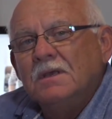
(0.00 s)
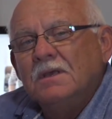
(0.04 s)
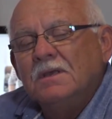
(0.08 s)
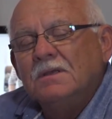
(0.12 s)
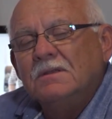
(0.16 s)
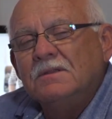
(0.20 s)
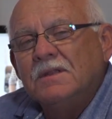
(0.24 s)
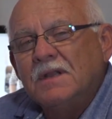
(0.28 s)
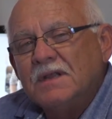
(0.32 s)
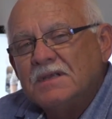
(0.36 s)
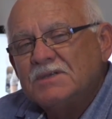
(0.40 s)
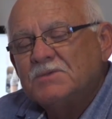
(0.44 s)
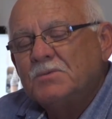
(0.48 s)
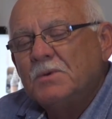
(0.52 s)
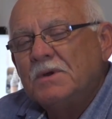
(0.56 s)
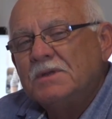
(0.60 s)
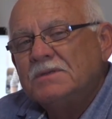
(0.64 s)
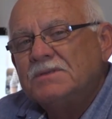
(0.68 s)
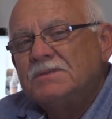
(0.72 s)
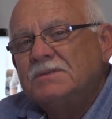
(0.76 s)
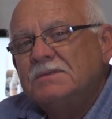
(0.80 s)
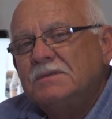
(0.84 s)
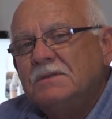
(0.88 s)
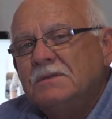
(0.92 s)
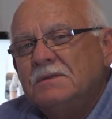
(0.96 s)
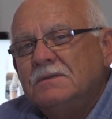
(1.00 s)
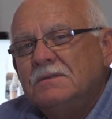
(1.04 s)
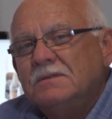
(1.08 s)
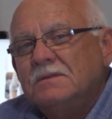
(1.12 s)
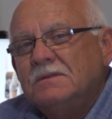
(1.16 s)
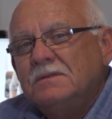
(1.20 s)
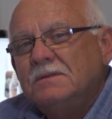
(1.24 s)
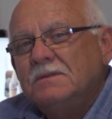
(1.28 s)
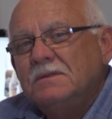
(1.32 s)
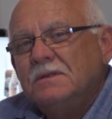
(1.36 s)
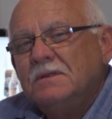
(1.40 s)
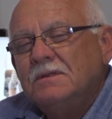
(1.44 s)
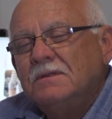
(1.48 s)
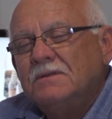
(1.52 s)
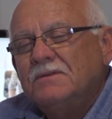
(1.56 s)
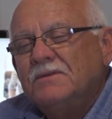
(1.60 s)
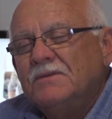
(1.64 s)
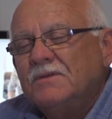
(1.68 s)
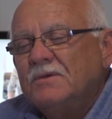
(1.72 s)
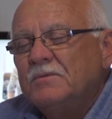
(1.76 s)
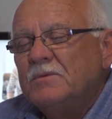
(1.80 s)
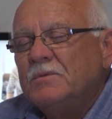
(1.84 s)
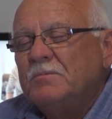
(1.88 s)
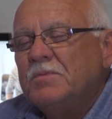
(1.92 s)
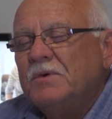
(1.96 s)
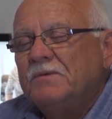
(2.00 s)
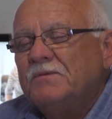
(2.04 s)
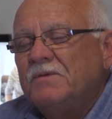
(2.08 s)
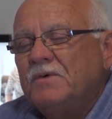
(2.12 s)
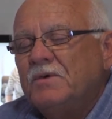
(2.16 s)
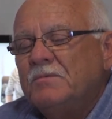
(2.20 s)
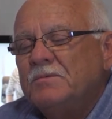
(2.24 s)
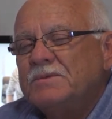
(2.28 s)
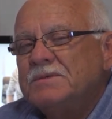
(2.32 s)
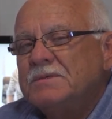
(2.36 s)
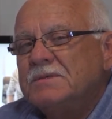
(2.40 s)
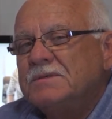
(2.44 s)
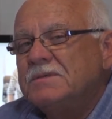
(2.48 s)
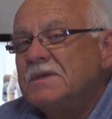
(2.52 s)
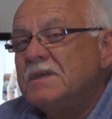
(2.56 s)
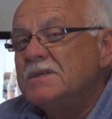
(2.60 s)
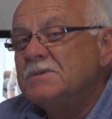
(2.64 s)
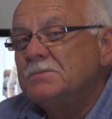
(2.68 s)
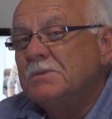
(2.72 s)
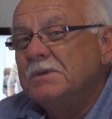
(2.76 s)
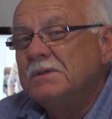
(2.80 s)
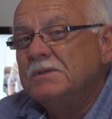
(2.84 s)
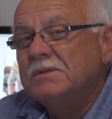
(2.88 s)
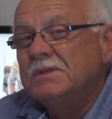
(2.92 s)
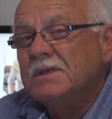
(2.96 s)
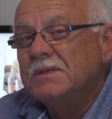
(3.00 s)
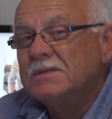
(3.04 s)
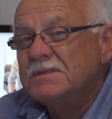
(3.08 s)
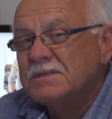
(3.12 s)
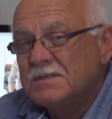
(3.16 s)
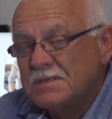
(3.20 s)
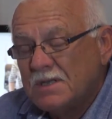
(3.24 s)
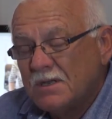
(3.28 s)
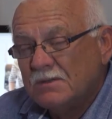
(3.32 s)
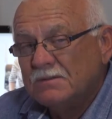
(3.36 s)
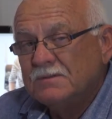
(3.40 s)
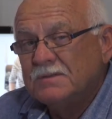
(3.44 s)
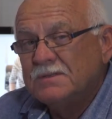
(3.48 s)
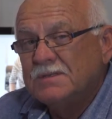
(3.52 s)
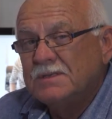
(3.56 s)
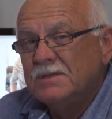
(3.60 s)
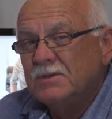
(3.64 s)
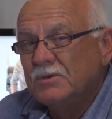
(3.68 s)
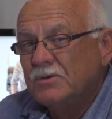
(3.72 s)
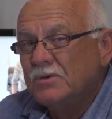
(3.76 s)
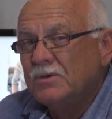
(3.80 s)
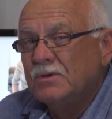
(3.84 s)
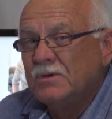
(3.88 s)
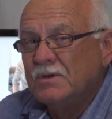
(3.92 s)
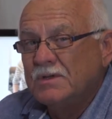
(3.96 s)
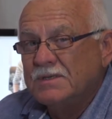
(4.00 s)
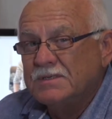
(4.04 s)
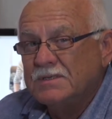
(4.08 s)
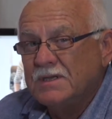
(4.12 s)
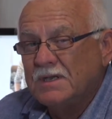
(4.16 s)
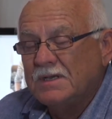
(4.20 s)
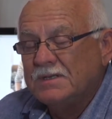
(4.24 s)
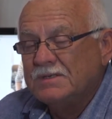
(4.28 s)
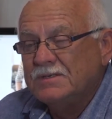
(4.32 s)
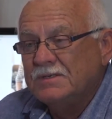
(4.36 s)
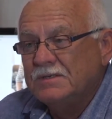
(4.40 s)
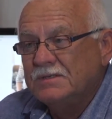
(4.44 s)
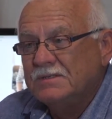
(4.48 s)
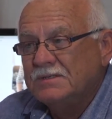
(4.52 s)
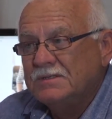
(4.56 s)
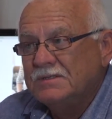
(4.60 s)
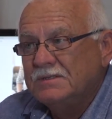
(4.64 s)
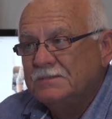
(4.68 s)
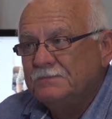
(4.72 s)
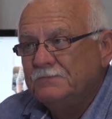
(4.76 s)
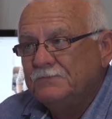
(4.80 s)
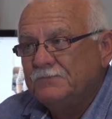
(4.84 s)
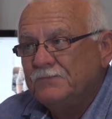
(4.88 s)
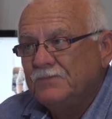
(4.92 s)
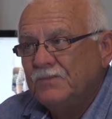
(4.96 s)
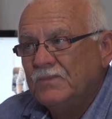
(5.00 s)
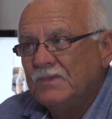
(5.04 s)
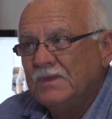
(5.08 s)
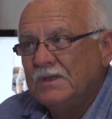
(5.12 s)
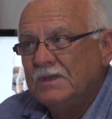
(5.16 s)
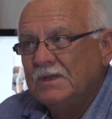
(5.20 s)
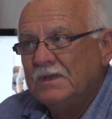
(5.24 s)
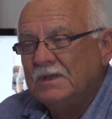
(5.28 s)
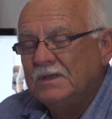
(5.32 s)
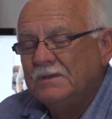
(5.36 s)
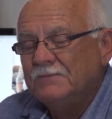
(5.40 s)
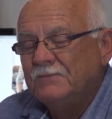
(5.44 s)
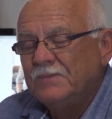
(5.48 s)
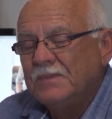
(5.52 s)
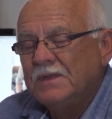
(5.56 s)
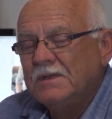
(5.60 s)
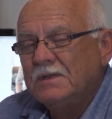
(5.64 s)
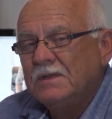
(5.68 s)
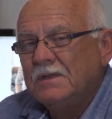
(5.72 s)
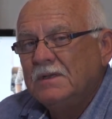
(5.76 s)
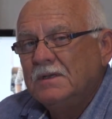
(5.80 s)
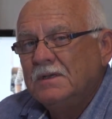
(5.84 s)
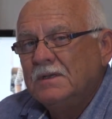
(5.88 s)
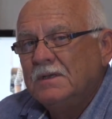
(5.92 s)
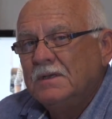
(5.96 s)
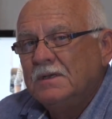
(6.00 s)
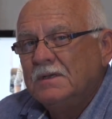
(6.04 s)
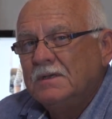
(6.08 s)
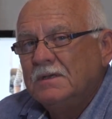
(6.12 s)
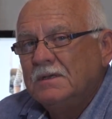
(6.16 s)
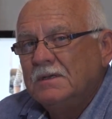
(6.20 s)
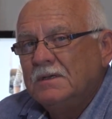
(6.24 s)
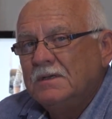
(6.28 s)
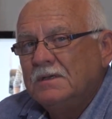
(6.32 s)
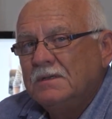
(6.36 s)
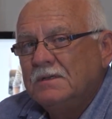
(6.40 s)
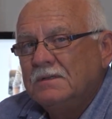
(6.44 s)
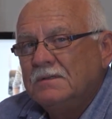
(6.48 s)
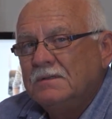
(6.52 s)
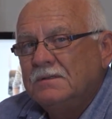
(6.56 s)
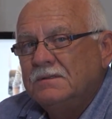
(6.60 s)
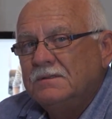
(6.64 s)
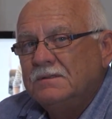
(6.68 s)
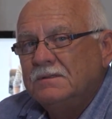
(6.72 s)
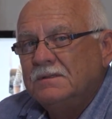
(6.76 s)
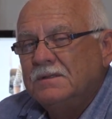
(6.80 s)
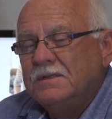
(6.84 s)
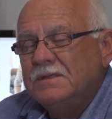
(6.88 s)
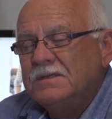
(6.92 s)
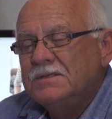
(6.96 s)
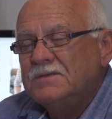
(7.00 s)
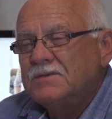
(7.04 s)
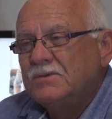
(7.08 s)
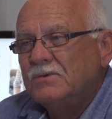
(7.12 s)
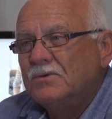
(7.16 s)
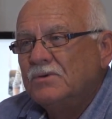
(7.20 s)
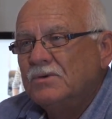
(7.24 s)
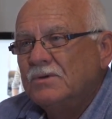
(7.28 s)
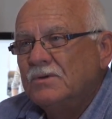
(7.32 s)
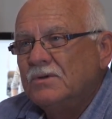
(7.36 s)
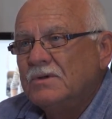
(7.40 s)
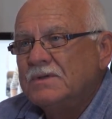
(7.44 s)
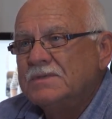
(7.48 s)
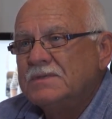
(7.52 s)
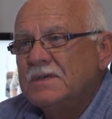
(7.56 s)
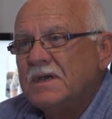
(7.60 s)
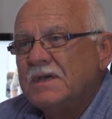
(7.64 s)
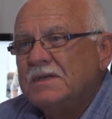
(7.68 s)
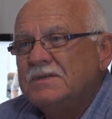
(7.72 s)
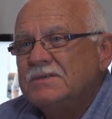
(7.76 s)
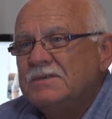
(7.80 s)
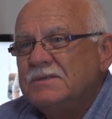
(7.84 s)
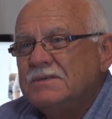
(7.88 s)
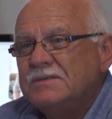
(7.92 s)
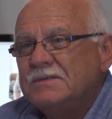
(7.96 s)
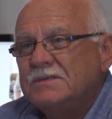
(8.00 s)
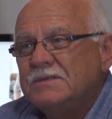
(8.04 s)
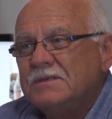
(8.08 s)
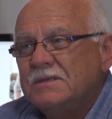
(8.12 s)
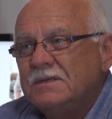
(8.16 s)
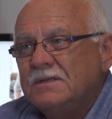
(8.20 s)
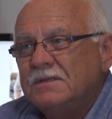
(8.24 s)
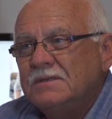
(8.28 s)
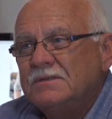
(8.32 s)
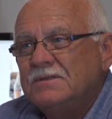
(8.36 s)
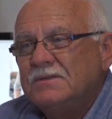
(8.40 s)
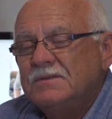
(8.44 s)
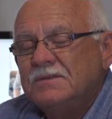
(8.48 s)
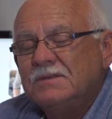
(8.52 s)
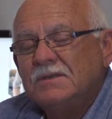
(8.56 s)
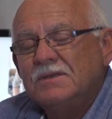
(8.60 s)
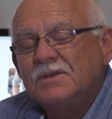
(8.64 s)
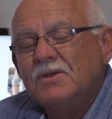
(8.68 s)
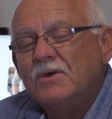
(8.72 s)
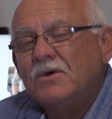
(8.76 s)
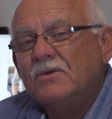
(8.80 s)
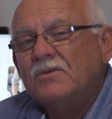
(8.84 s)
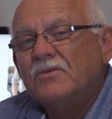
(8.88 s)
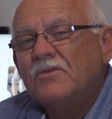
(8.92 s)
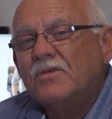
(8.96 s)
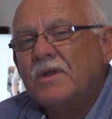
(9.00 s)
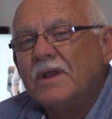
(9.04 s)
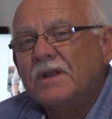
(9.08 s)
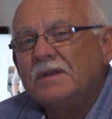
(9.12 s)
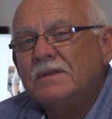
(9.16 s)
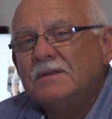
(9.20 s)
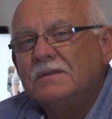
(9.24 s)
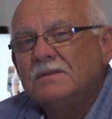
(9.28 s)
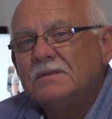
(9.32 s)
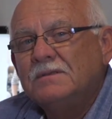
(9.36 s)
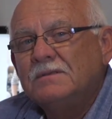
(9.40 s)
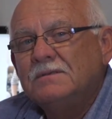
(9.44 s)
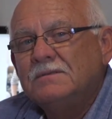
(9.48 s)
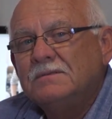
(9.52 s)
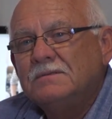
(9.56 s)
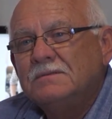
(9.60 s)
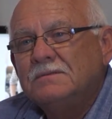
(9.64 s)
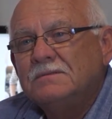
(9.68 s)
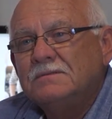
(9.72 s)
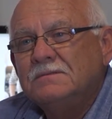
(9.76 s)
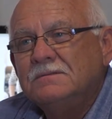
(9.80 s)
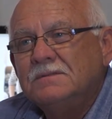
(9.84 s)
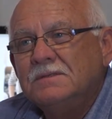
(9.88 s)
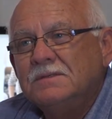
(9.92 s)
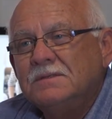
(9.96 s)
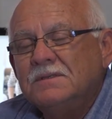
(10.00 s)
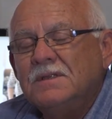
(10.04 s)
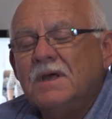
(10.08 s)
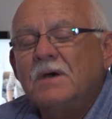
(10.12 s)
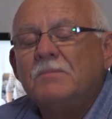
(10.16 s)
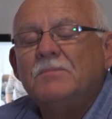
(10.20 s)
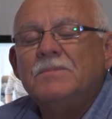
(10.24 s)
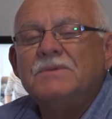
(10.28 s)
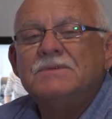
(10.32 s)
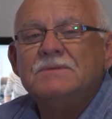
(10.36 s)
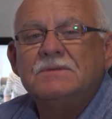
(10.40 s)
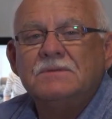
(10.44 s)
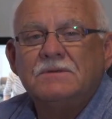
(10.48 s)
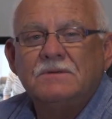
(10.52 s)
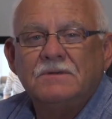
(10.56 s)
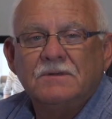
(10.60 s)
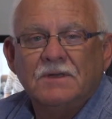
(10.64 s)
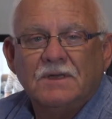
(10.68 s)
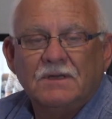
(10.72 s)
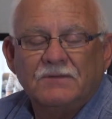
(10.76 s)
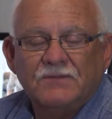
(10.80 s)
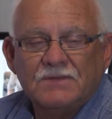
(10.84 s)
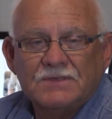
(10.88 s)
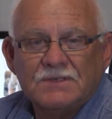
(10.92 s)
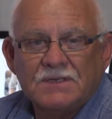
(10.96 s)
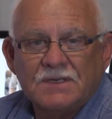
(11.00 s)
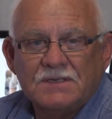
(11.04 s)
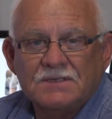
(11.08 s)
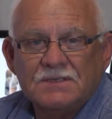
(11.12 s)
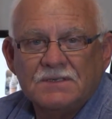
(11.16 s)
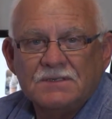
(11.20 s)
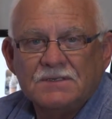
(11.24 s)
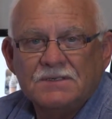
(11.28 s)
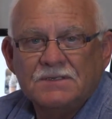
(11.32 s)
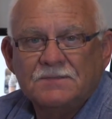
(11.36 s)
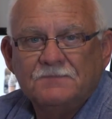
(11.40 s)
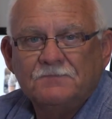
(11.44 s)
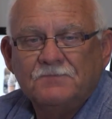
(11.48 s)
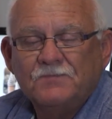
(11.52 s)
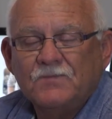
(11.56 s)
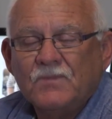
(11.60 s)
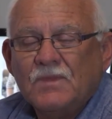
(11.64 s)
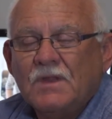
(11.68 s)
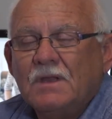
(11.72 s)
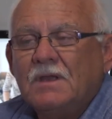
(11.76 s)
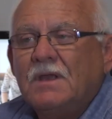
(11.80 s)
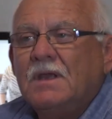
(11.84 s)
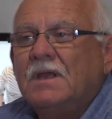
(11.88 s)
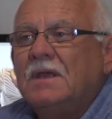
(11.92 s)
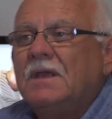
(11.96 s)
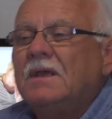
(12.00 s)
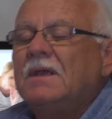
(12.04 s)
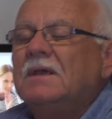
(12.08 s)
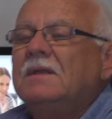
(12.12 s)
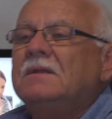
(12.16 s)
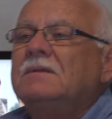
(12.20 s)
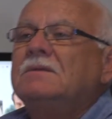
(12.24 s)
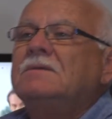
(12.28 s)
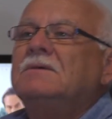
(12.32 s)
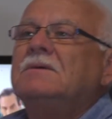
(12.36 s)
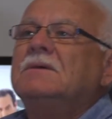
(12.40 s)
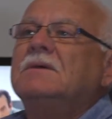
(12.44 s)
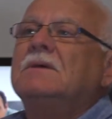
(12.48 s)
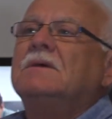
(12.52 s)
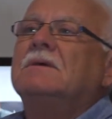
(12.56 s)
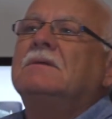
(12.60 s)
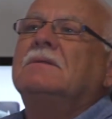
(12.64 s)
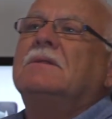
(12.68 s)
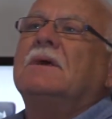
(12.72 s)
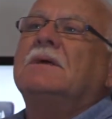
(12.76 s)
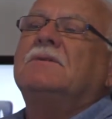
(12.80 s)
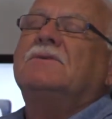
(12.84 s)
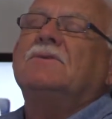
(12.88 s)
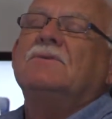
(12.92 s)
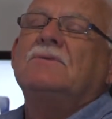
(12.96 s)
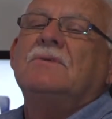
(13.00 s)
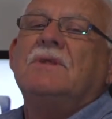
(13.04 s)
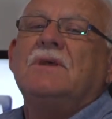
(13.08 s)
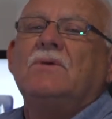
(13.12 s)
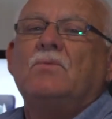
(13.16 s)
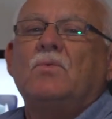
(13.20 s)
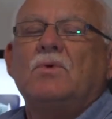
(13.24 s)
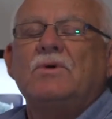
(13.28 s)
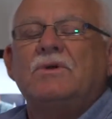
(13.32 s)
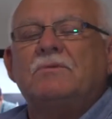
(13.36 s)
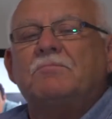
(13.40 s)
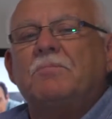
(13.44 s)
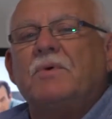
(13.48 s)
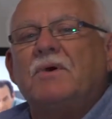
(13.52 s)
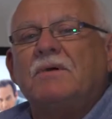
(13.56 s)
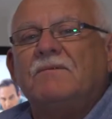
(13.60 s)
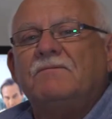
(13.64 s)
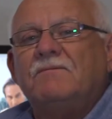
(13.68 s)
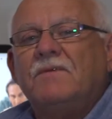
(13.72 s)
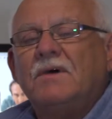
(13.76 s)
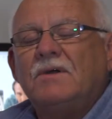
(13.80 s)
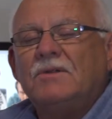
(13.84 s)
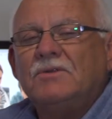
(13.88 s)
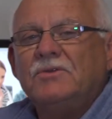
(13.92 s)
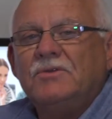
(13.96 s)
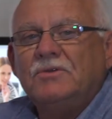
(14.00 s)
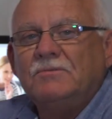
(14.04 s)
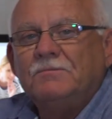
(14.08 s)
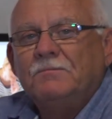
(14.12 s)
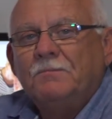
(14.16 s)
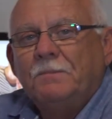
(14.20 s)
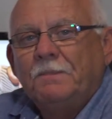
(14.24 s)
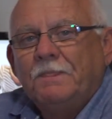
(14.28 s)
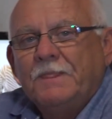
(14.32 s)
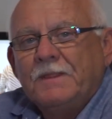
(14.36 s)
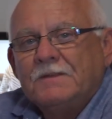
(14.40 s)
The next one's thermal performance assessment consultancy organisations. Now, these are organisations that contract numbers of assessors, and they do their work by volume.